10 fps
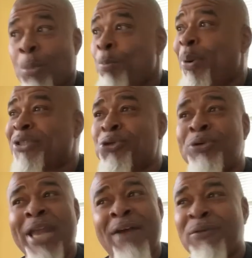but you
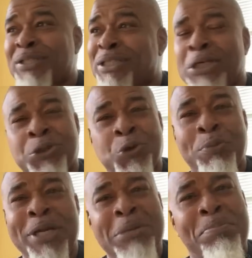never see too
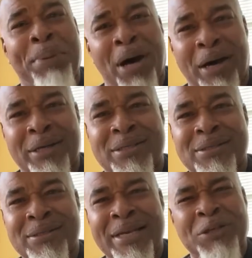many
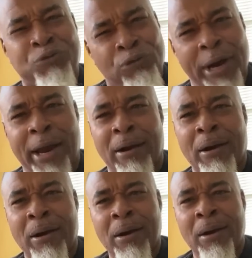bucks. It's
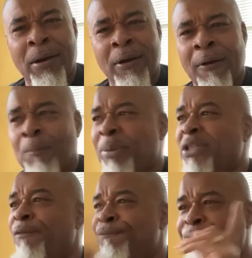rare. But
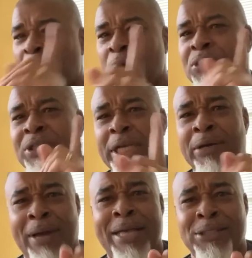the first
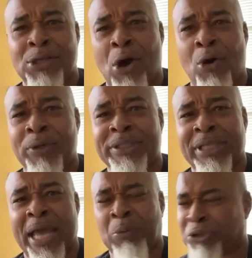deer I saw on this
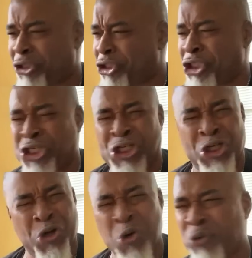land was this
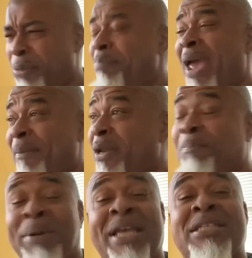huge, maybe the
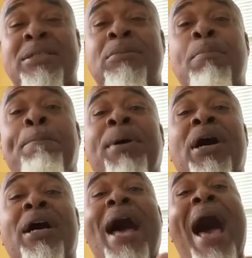biggest
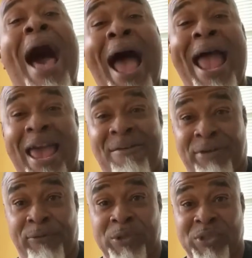buck I have
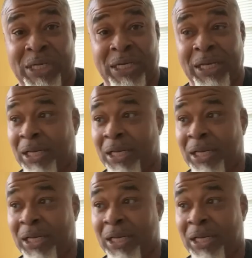ever seen.